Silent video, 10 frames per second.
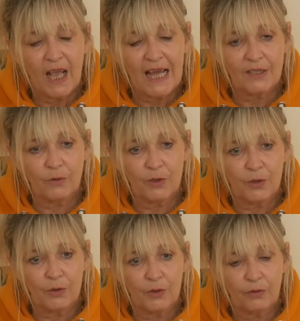
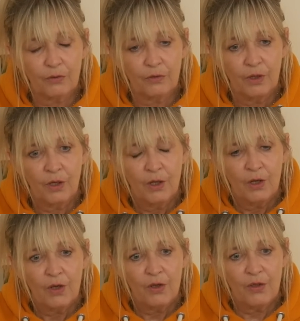adulthood.
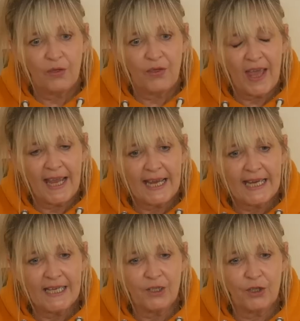
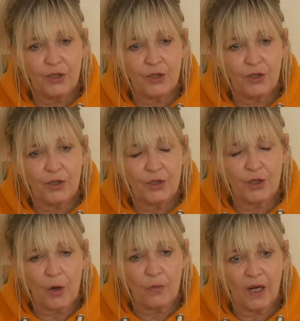They
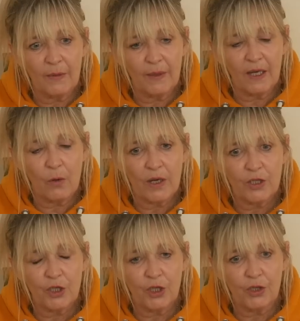don't like being
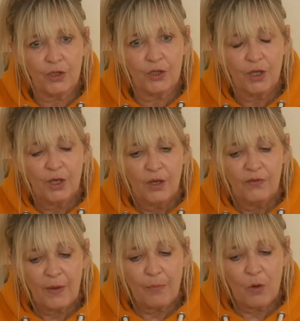questioned
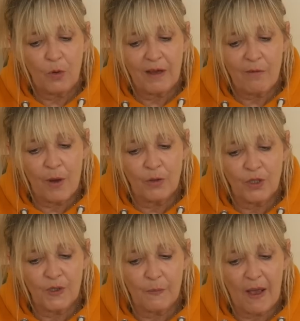they pull their
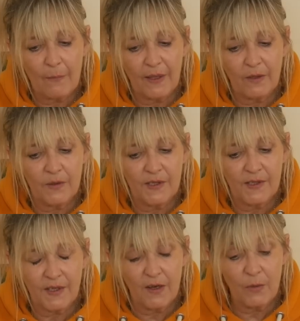emotions back because
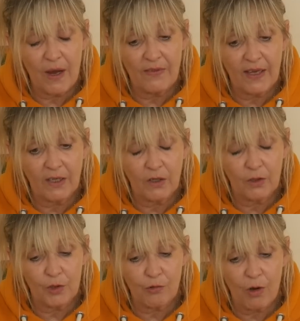that's the only way they can
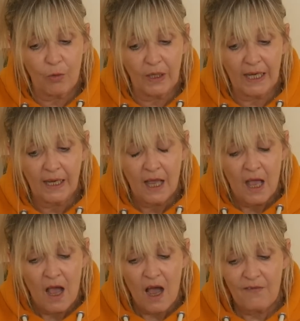control it.
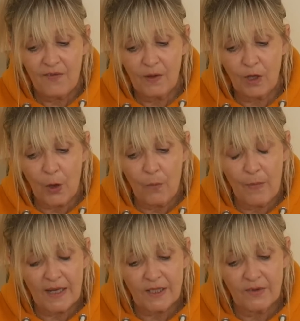I feel going
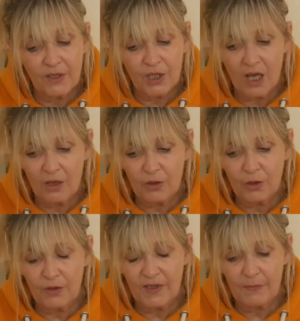back to their
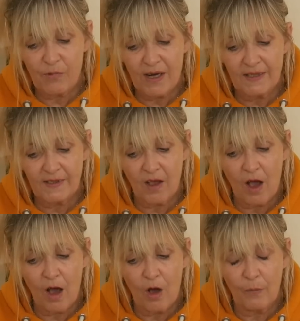childhood, this breaks the
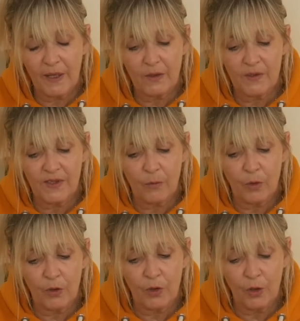heart because they
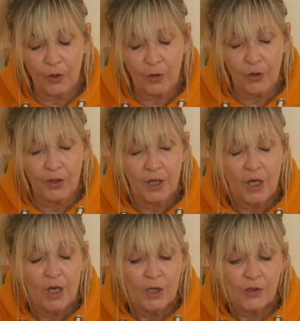weren't heard.
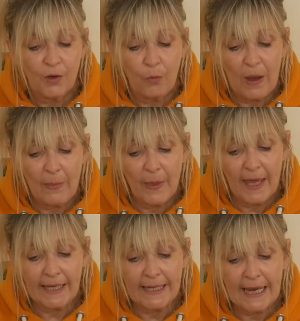So when
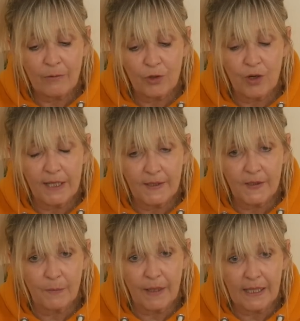they now try to
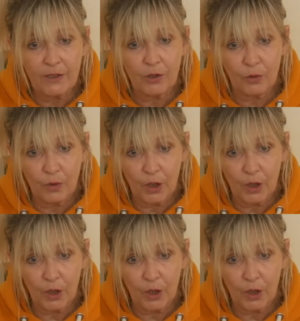speak to